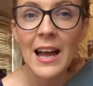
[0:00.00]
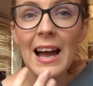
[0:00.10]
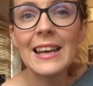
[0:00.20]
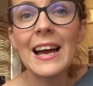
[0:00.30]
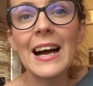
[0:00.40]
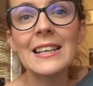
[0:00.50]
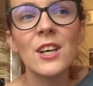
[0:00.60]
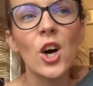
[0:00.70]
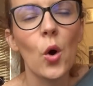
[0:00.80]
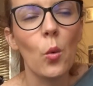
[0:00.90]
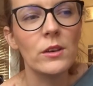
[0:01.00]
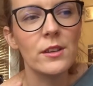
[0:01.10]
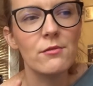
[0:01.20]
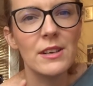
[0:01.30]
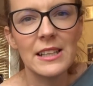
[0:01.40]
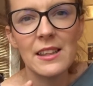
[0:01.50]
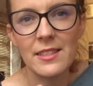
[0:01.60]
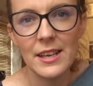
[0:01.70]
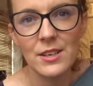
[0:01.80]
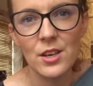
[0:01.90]
I had one of the really
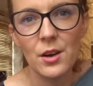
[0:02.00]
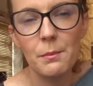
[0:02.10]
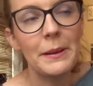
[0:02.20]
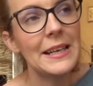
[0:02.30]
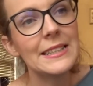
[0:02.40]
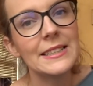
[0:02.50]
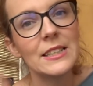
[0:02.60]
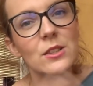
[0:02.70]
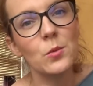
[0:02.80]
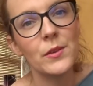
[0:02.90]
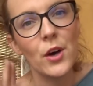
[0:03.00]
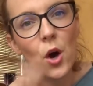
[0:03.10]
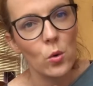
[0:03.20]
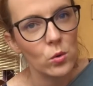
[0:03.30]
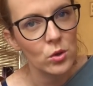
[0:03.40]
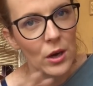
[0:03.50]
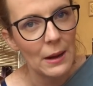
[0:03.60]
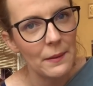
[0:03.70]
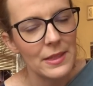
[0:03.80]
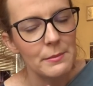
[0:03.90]
thin pizzas with the hole cut
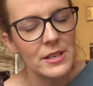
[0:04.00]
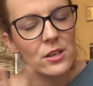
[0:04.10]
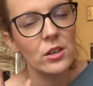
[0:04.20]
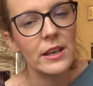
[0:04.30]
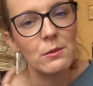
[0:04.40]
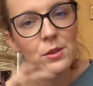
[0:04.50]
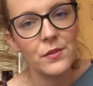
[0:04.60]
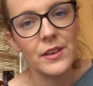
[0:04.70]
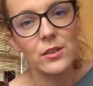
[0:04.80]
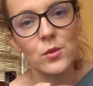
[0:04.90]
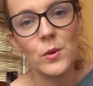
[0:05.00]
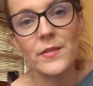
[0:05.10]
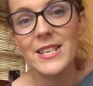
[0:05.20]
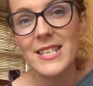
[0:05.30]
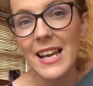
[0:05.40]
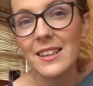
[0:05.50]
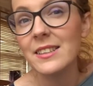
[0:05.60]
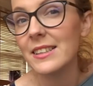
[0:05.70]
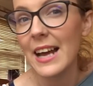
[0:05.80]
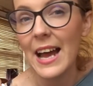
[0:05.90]
out in the middle, and it was filled with
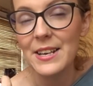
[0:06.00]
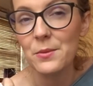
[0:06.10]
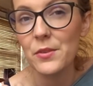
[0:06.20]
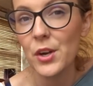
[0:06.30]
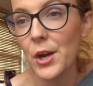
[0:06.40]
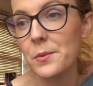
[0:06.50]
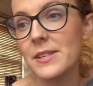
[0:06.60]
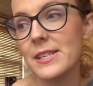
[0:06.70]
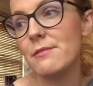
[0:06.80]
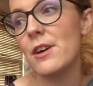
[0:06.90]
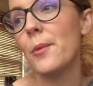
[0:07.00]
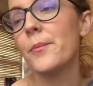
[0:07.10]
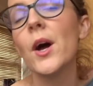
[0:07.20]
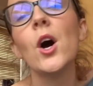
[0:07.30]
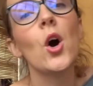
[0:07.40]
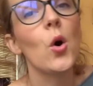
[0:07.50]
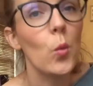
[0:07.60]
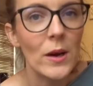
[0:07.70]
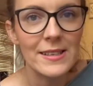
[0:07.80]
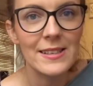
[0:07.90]
salad, and I had it with a Coke Zero.
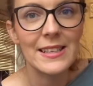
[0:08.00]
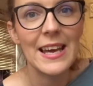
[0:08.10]
Went to the